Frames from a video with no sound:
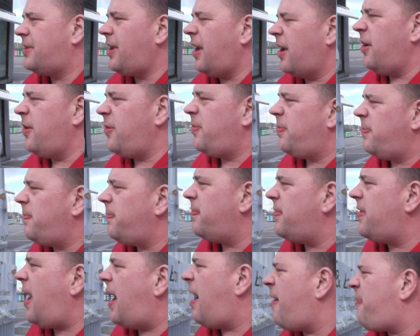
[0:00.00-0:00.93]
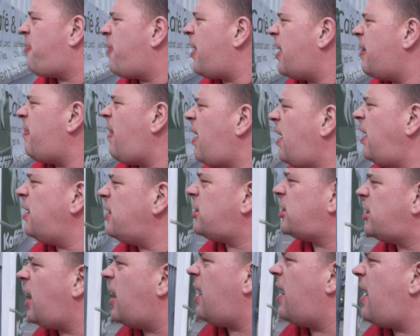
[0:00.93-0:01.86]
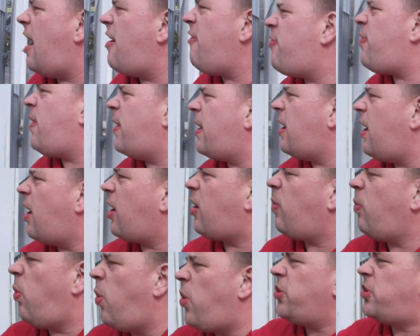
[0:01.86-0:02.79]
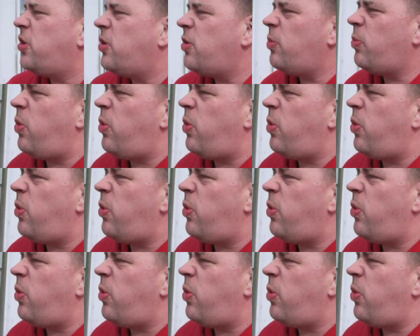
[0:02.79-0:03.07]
So, yeah, pretty much. Everywhere you look, wood,